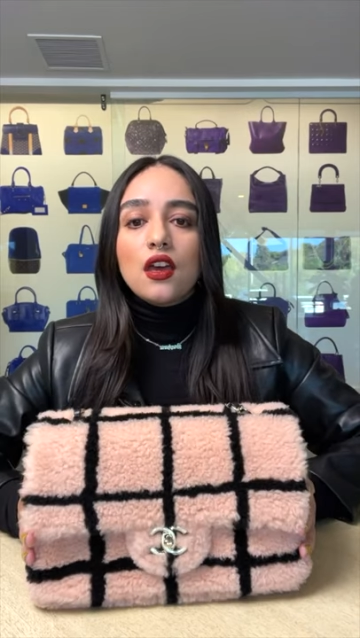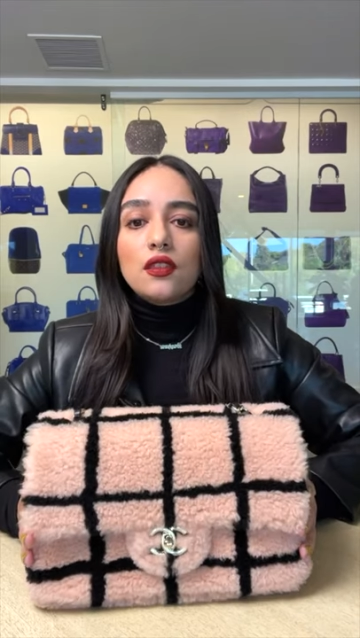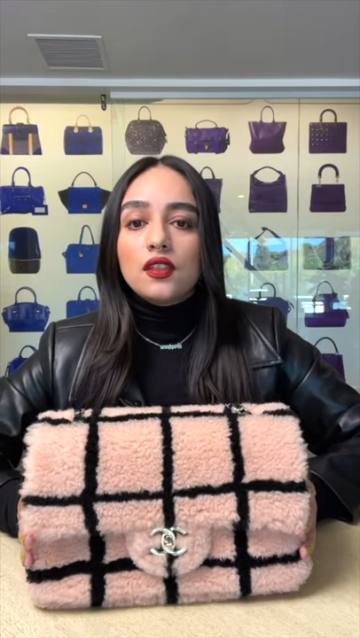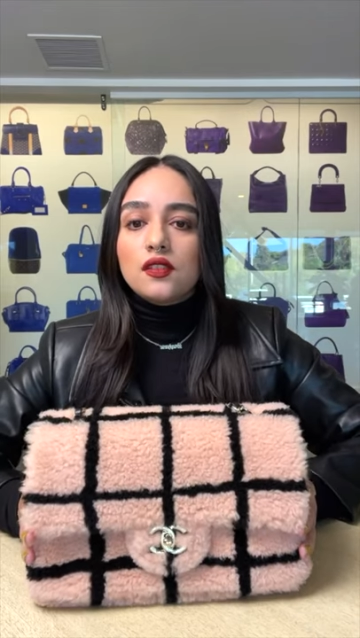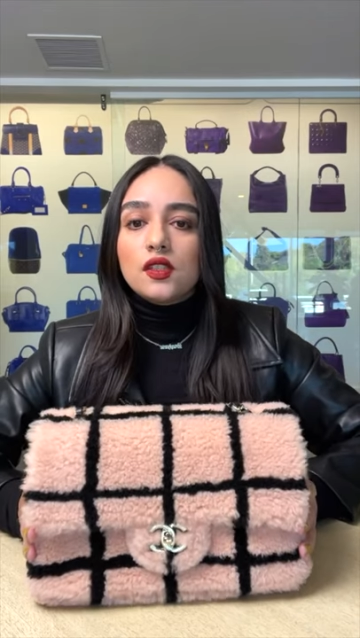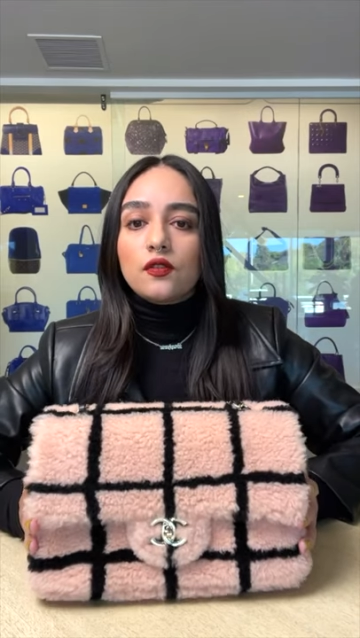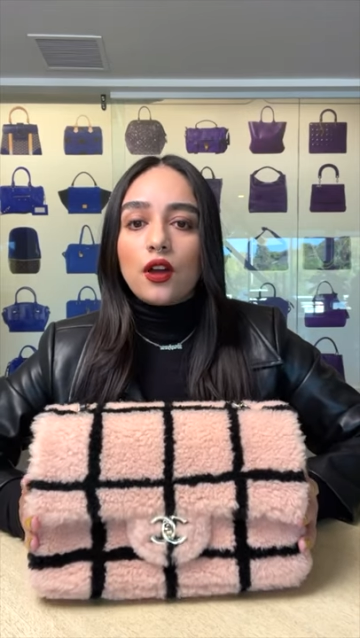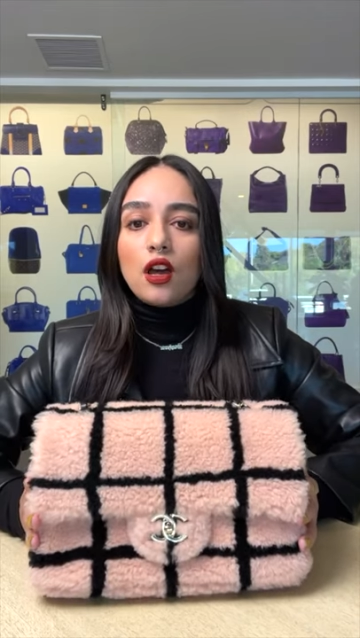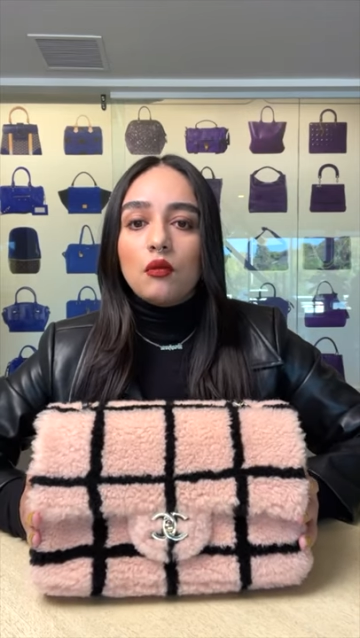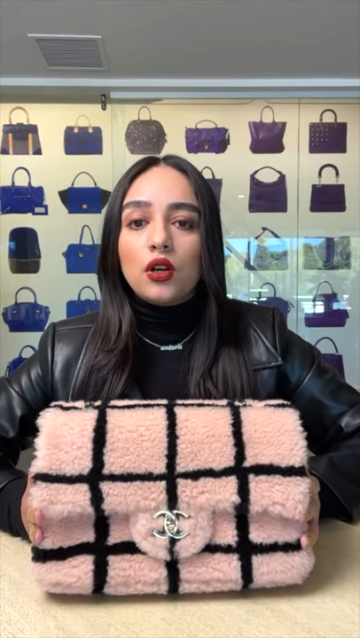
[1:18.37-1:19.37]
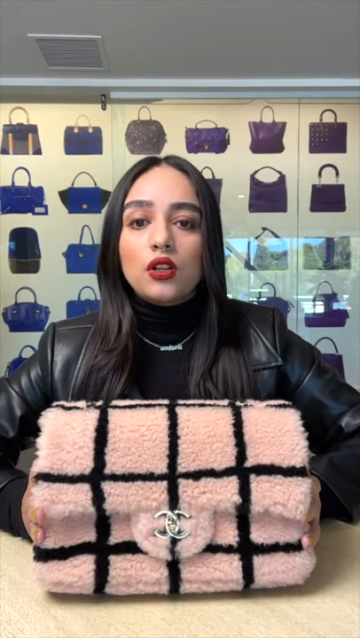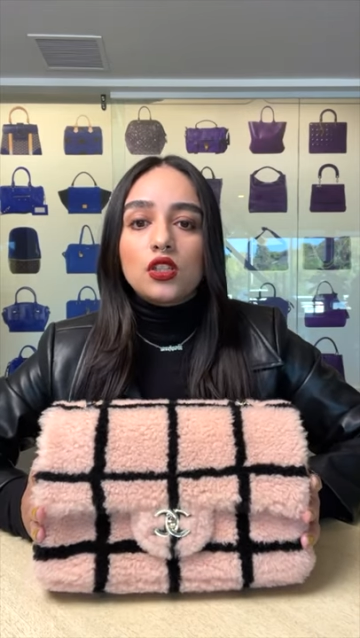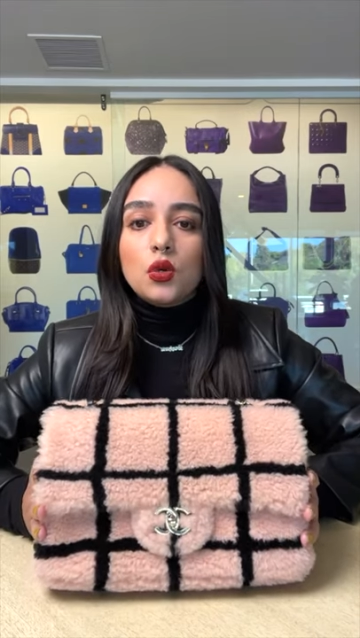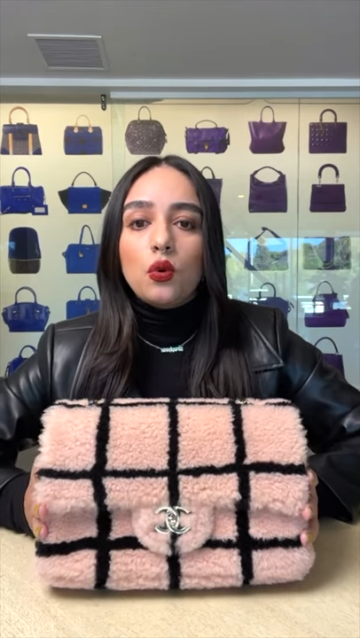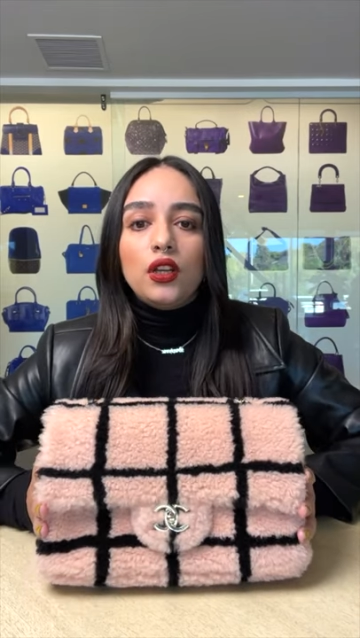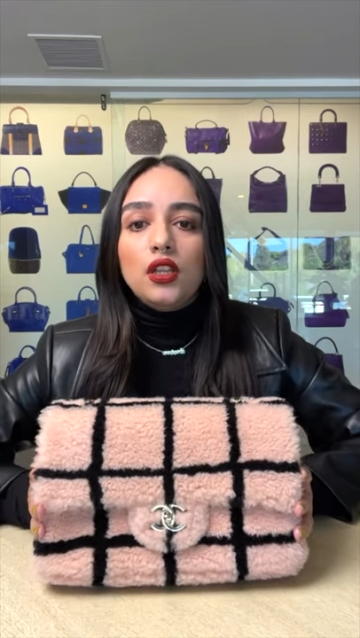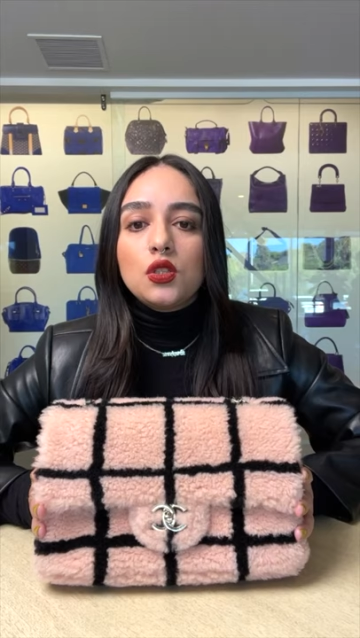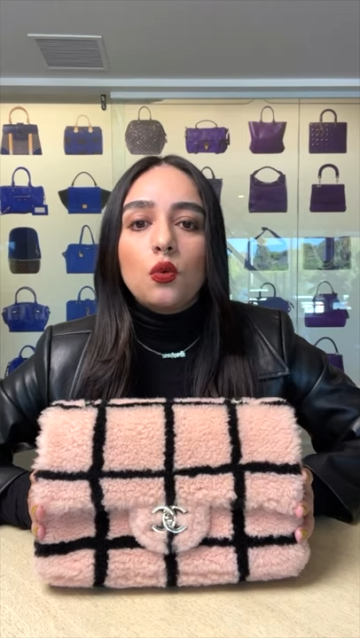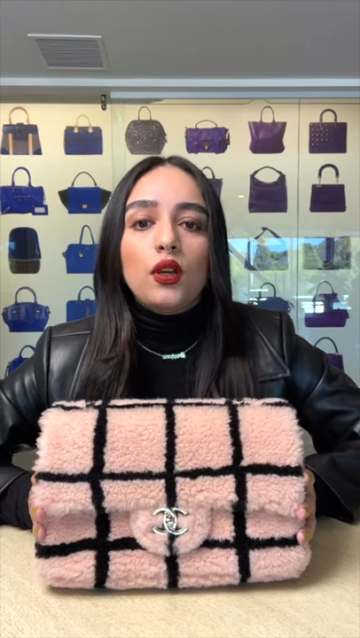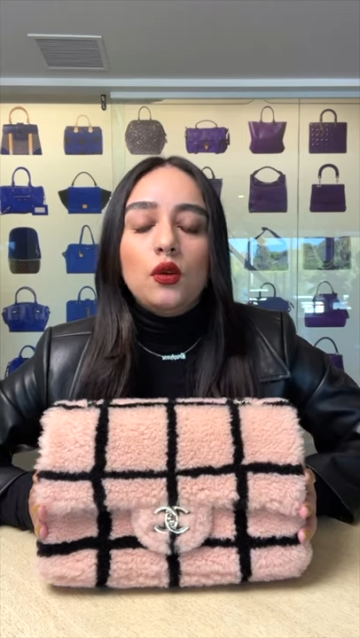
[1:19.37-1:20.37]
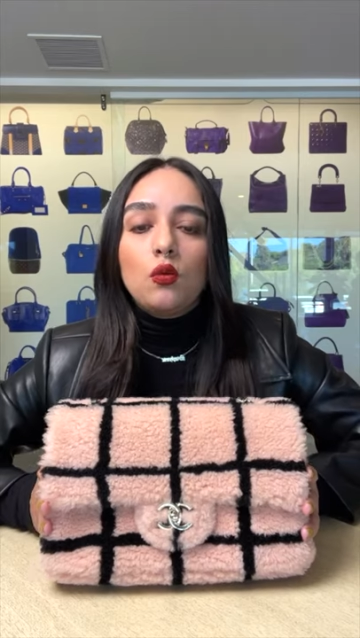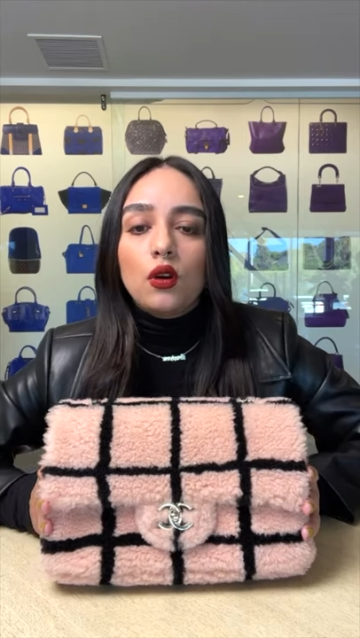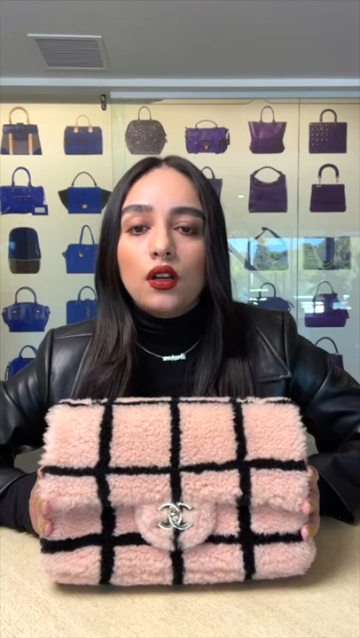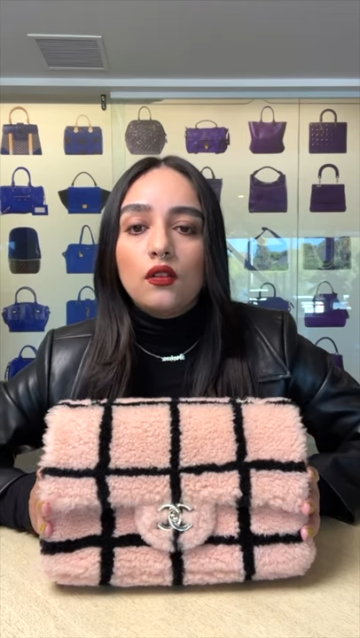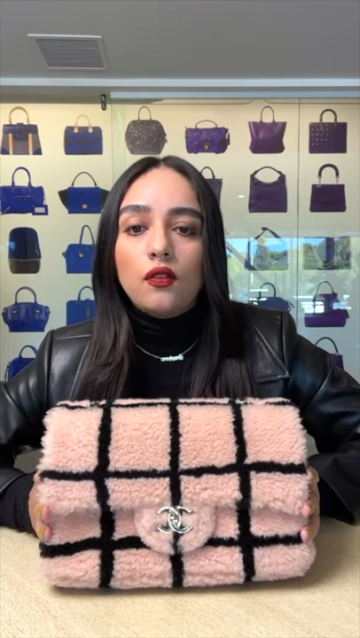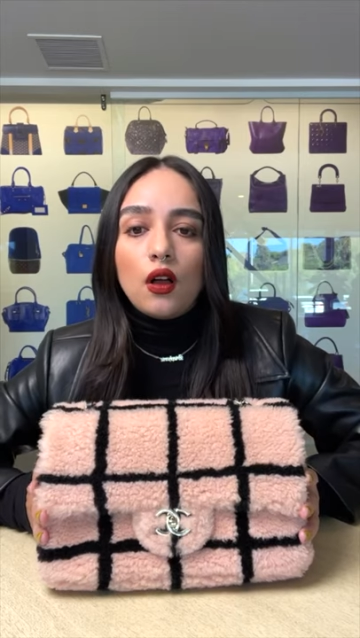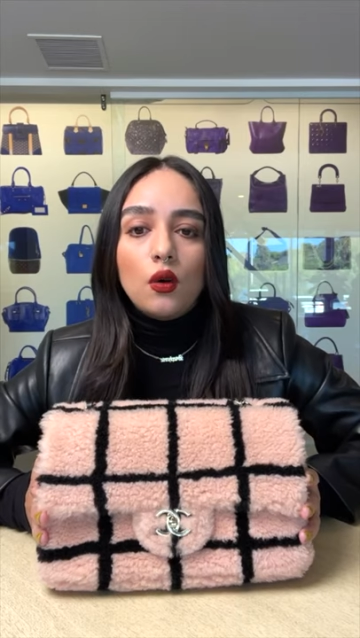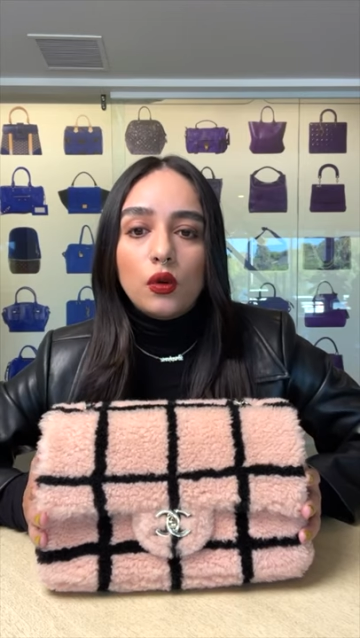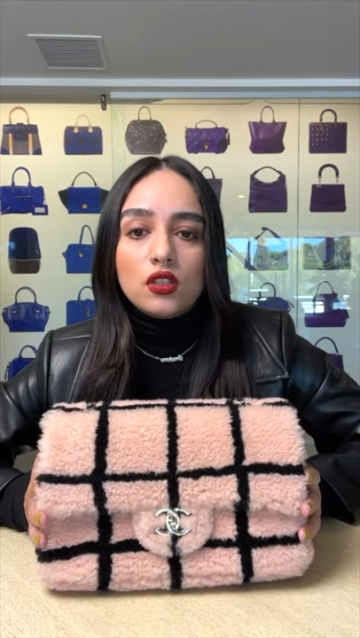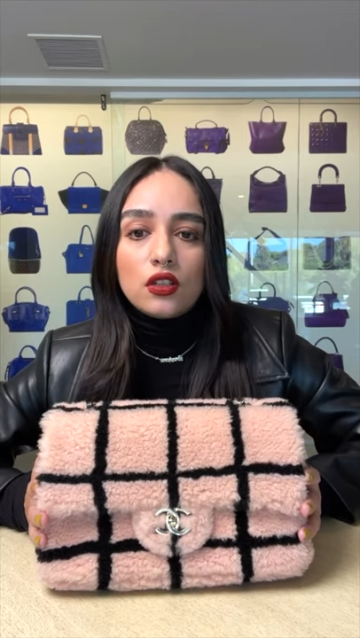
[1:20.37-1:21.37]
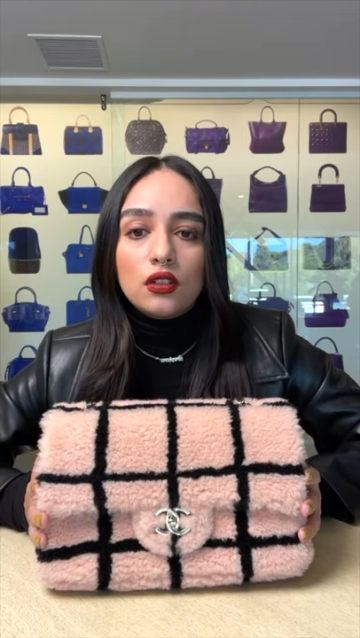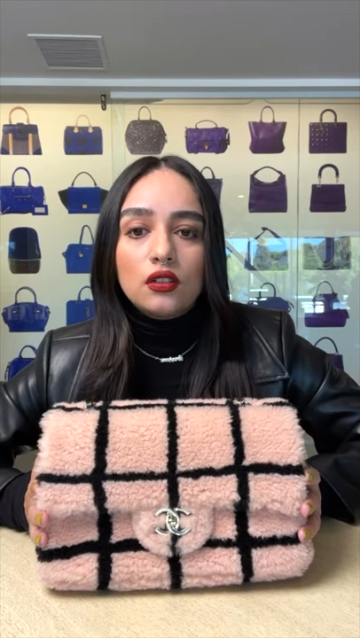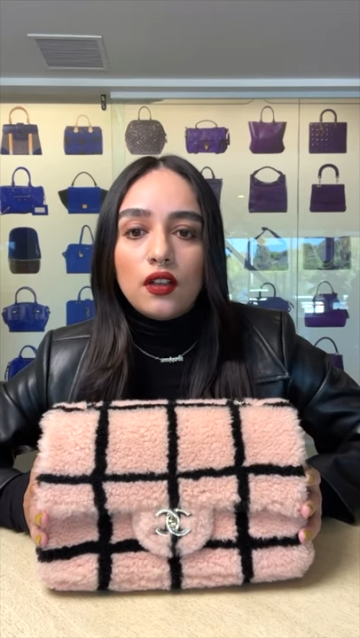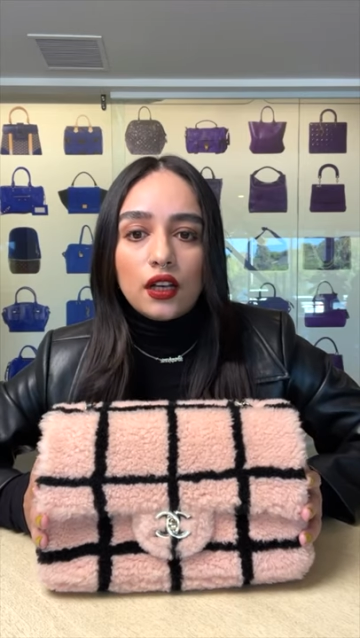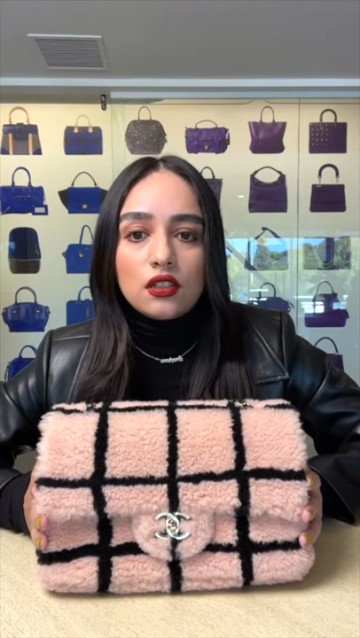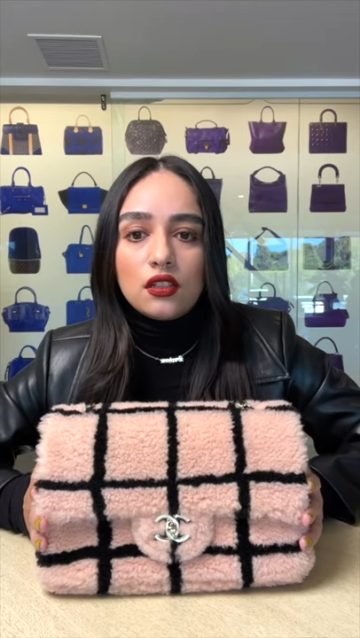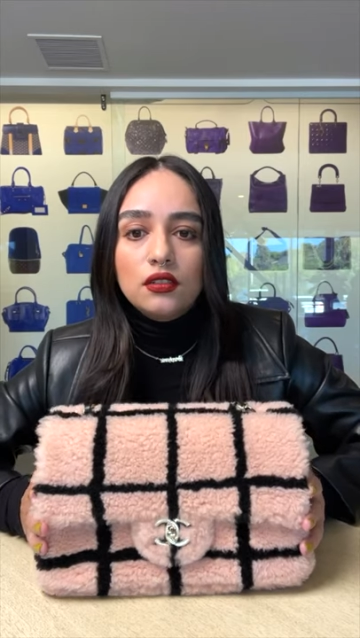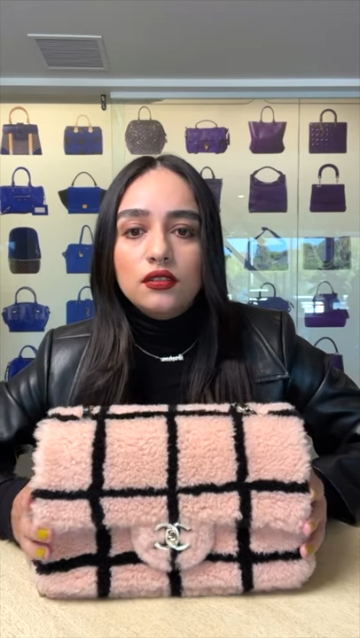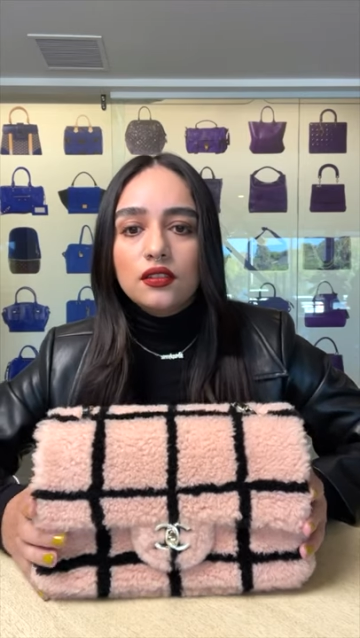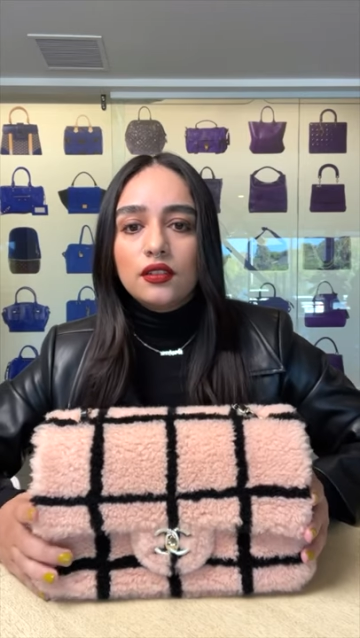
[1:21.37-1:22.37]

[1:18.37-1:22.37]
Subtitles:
this is from our 2021 fall winter collection.